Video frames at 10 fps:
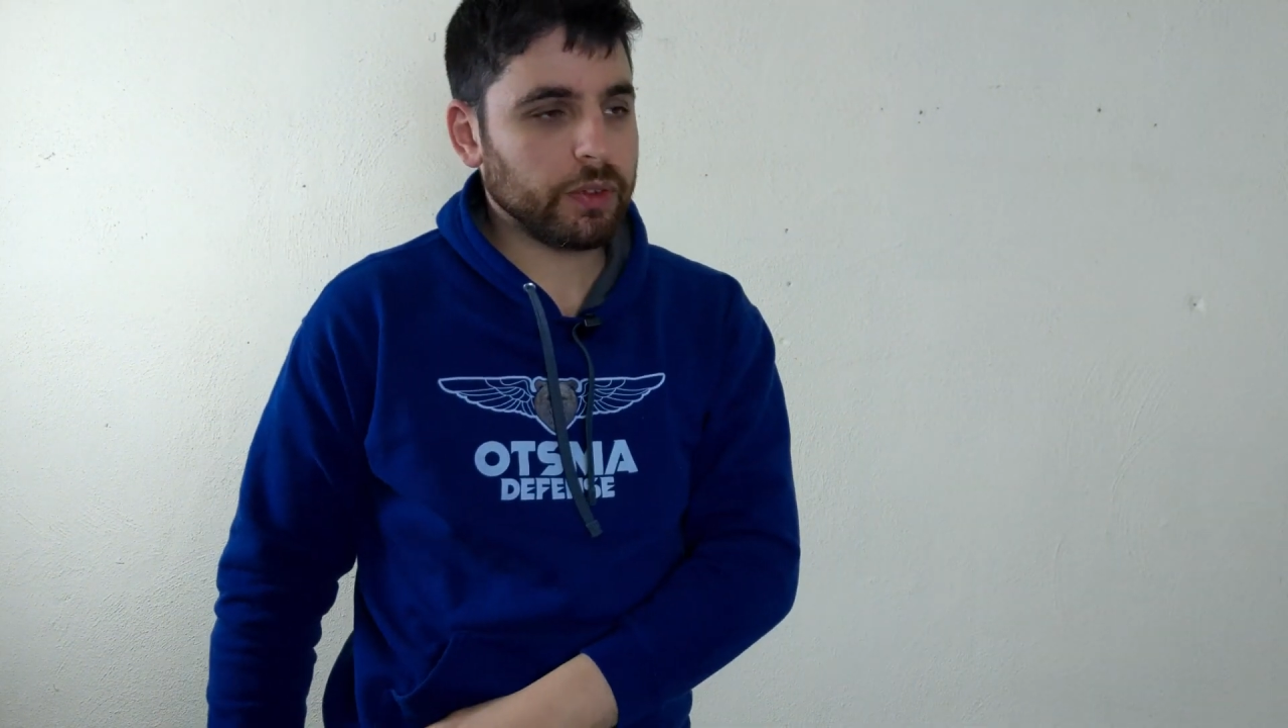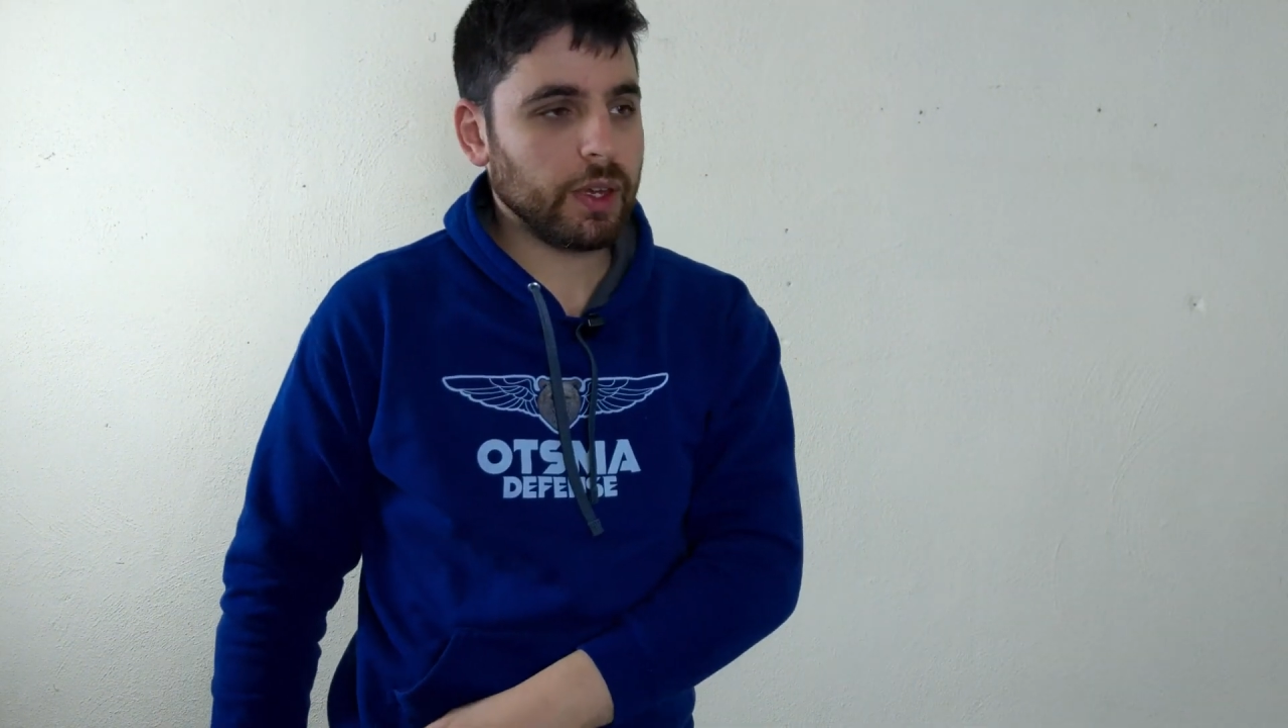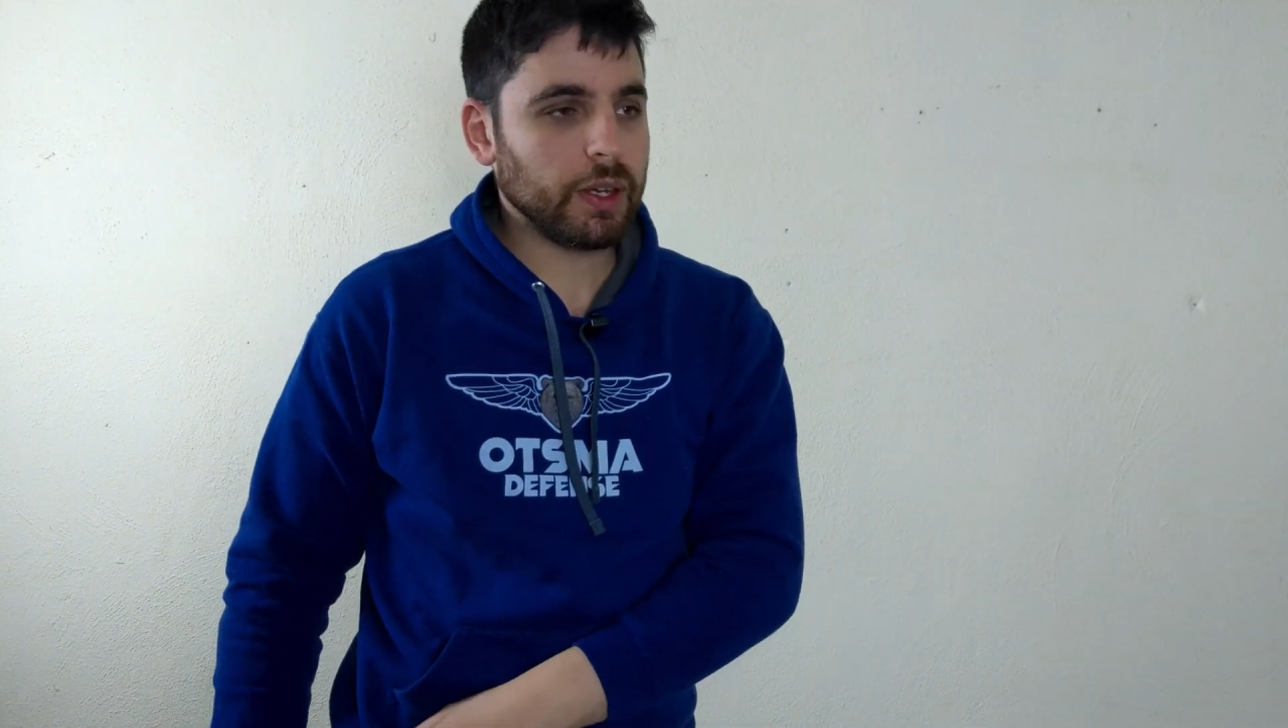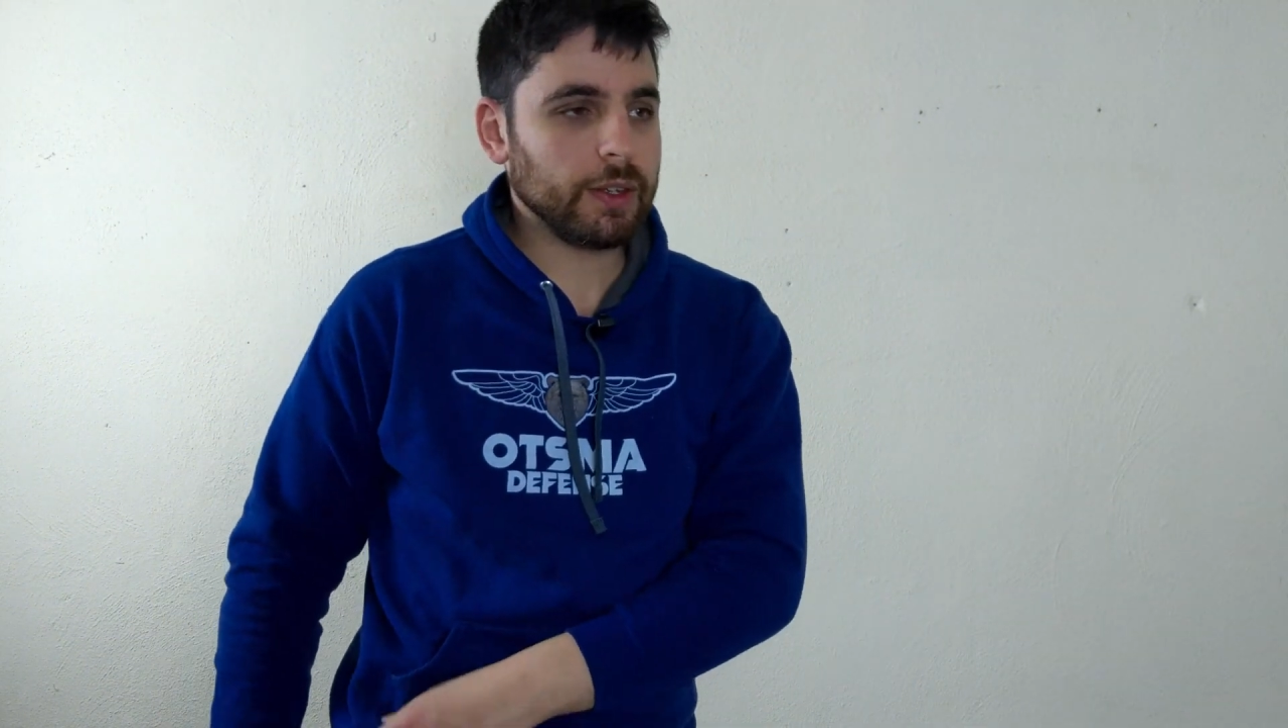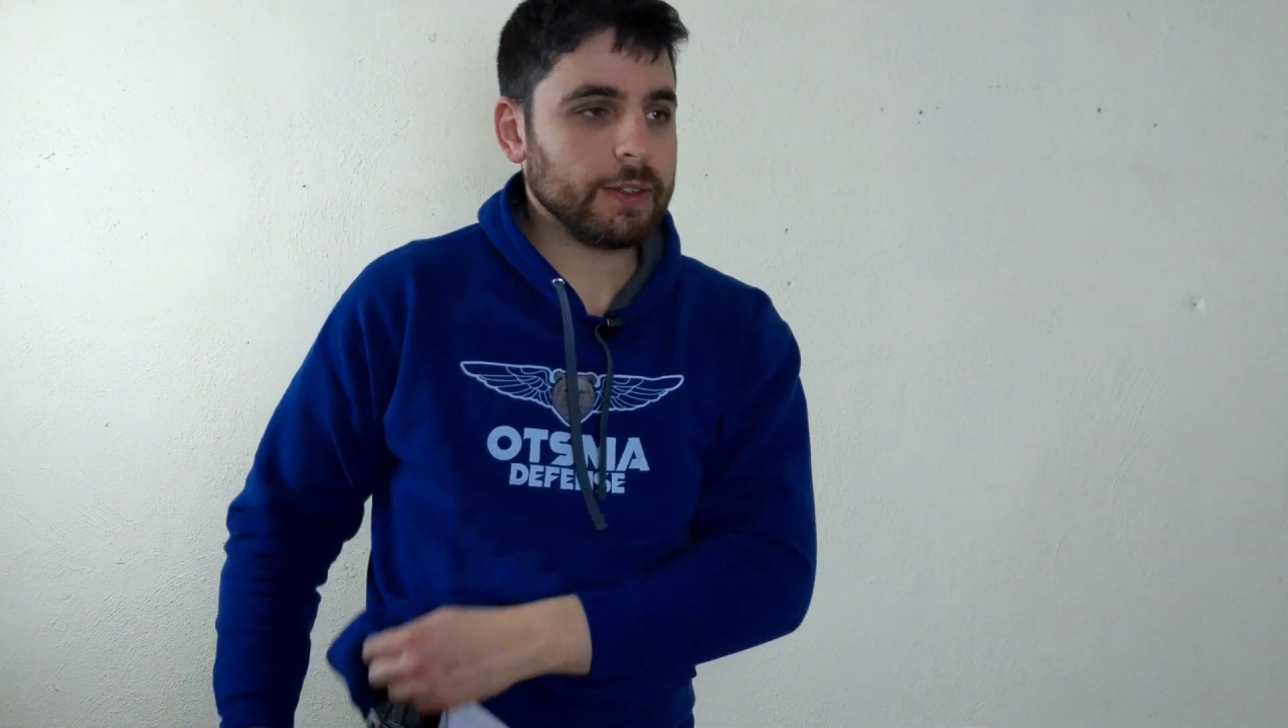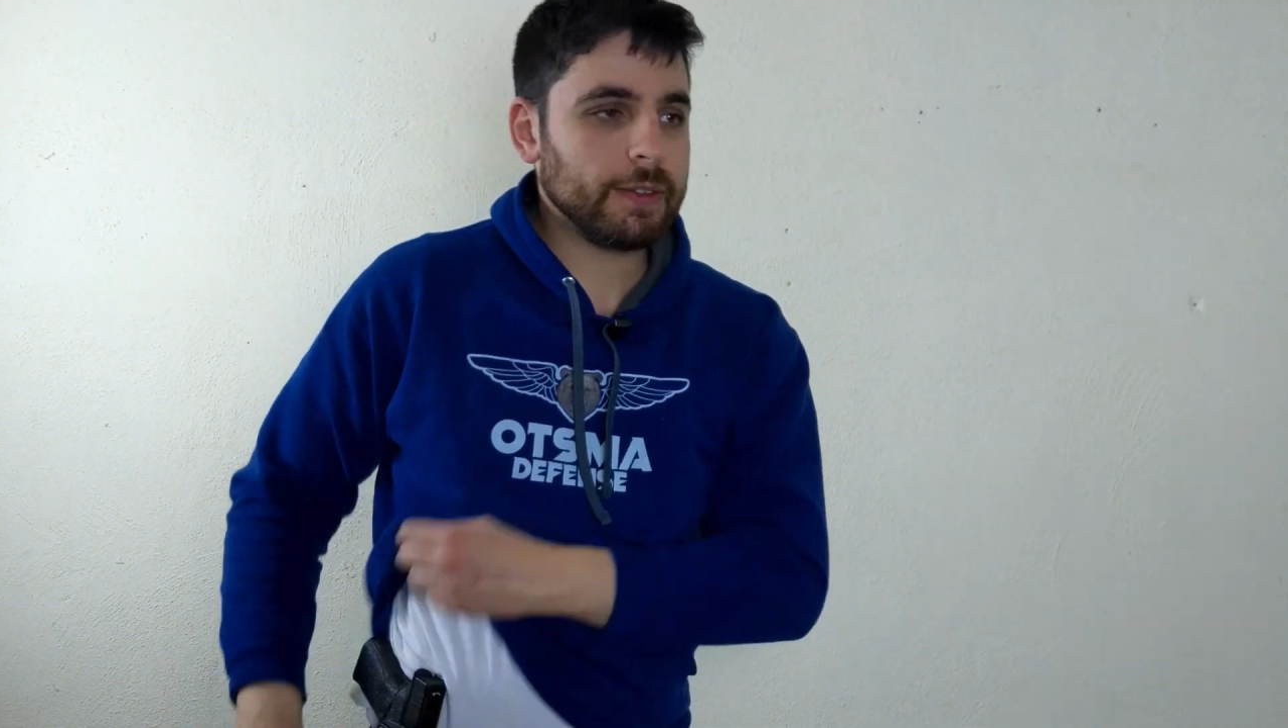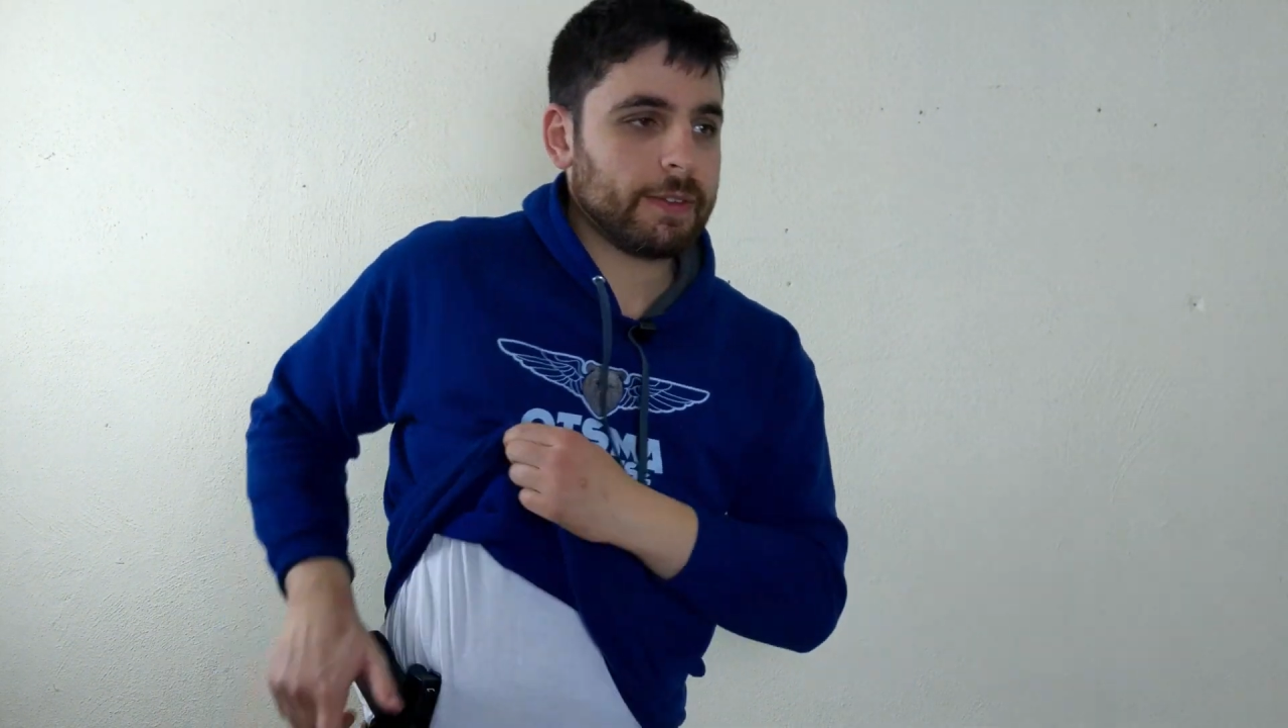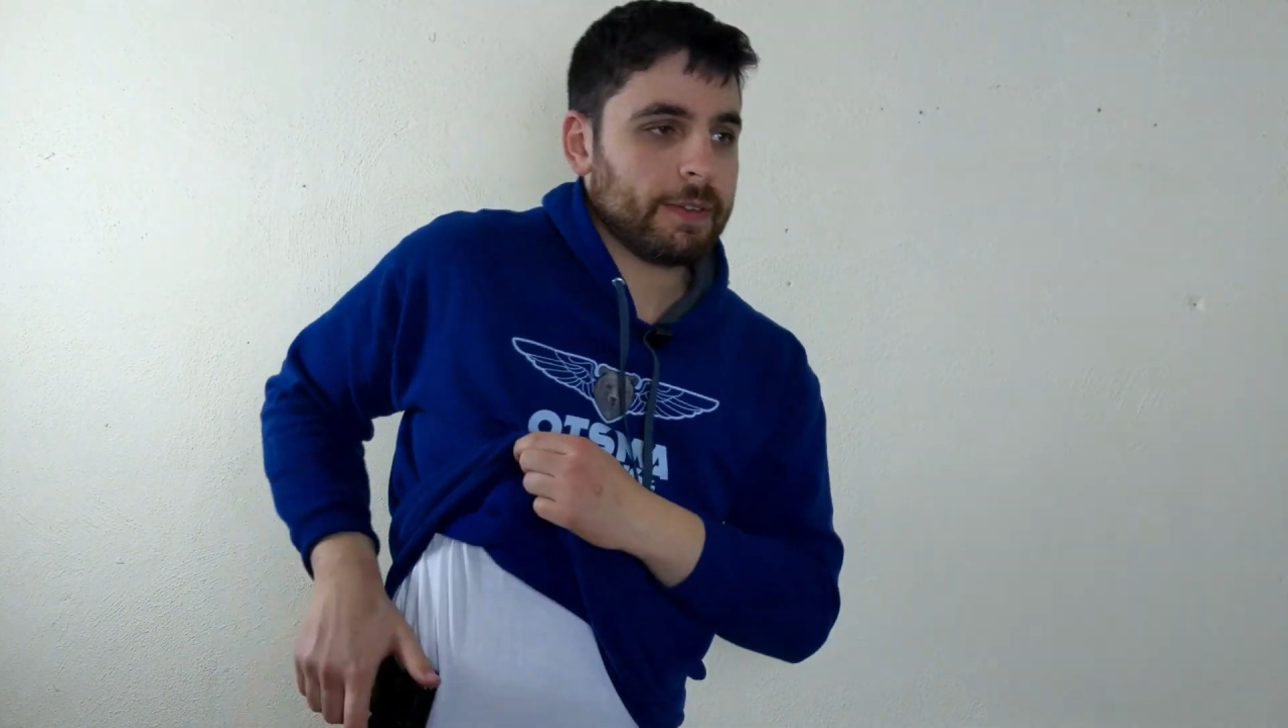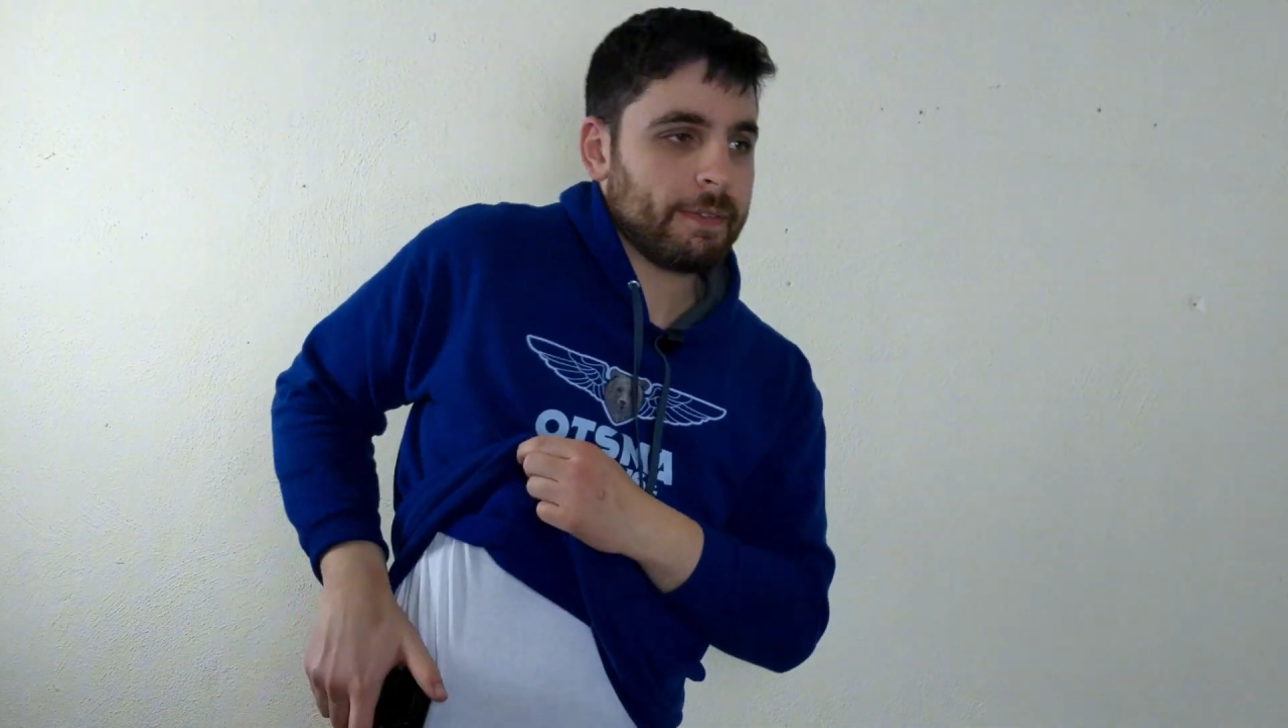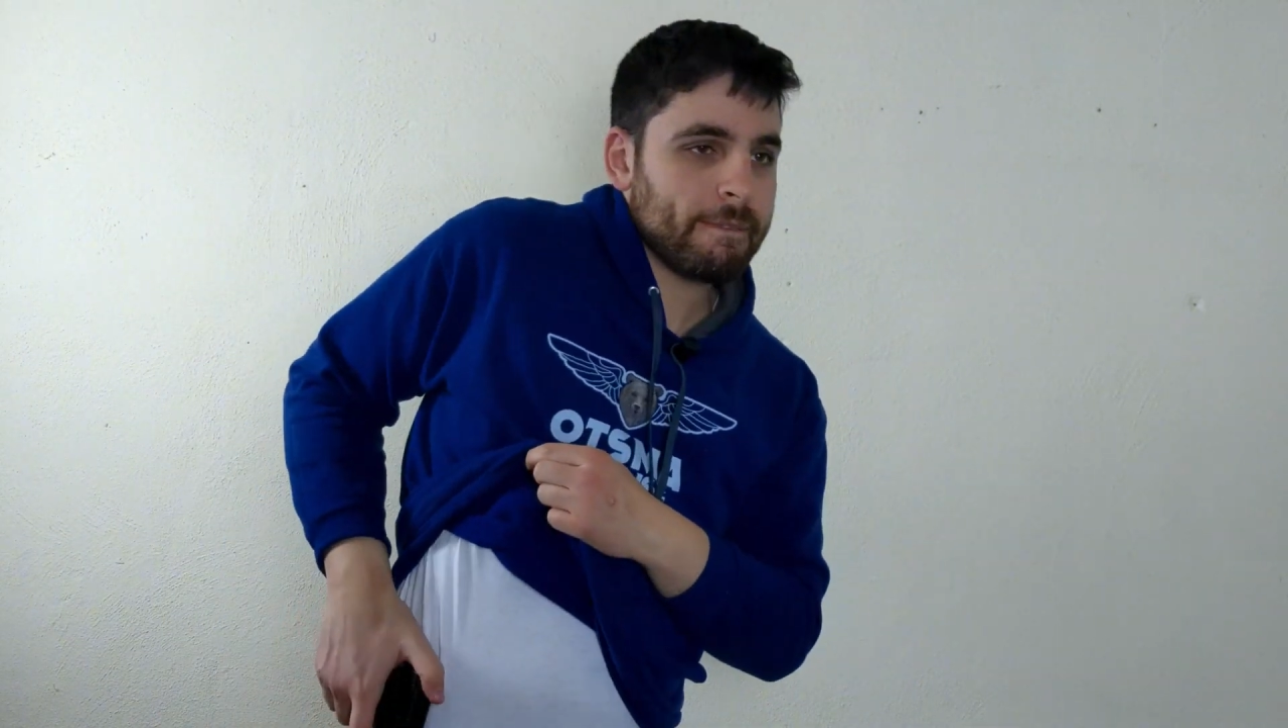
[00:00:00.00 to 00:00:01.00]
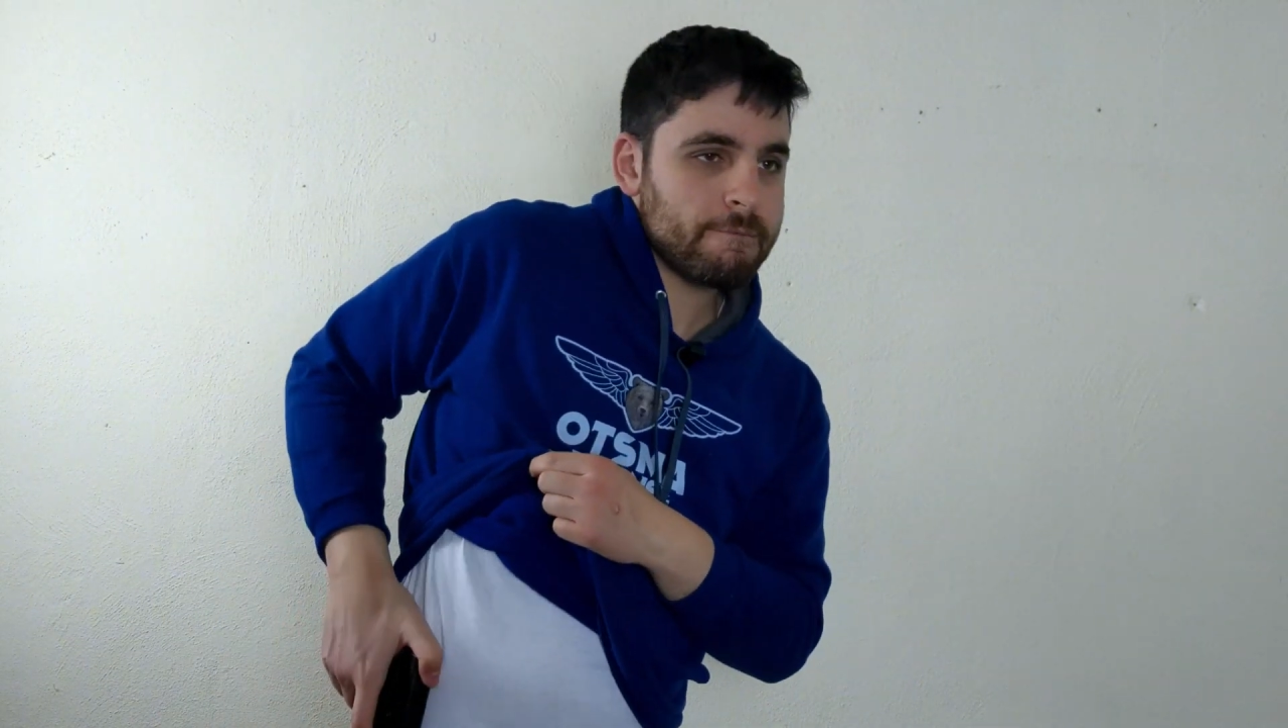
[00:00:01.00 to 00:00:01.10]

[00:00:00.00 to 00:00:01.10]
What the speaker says: seconds.